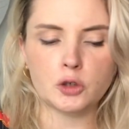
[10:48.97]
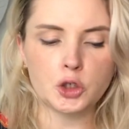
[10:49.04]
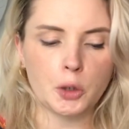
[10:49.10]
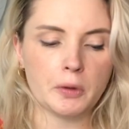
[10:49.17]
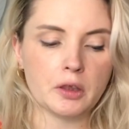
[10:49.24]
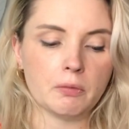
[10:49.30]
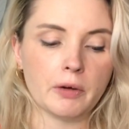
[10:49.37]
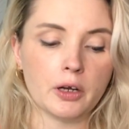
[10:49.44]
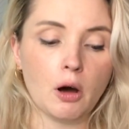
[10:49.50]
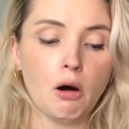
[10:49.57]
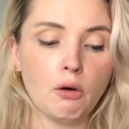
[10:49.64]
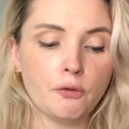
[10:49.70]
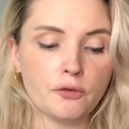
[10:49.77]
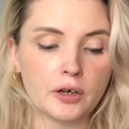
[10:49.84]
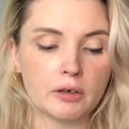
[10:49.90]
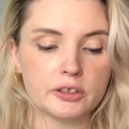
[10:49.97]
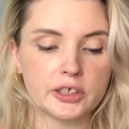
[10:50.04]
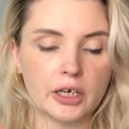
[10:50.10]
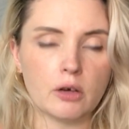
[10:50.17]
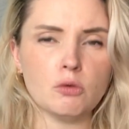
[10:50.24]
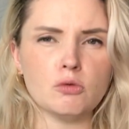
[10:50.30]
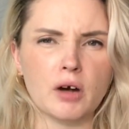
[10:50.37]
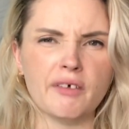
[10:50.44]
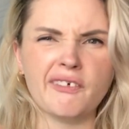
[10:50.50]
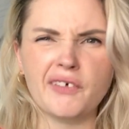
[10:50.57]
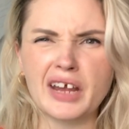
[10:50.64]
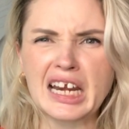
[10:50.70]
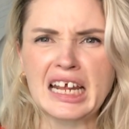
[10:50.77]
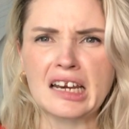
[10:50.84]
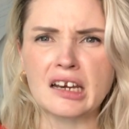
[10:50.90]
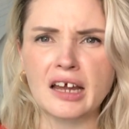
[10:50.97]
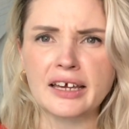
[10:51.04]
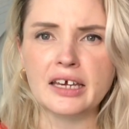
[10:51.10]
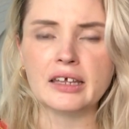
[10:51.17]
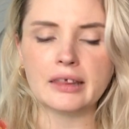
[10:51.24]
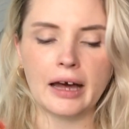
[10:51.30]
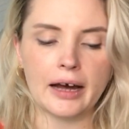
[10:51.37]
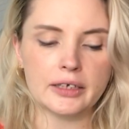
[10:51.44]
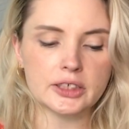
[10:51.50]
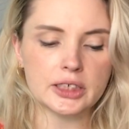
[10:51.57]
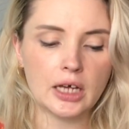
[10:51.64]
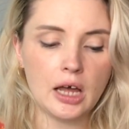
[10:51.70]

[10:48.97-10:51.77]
showing the ring off, and I was like, oh, I really like that.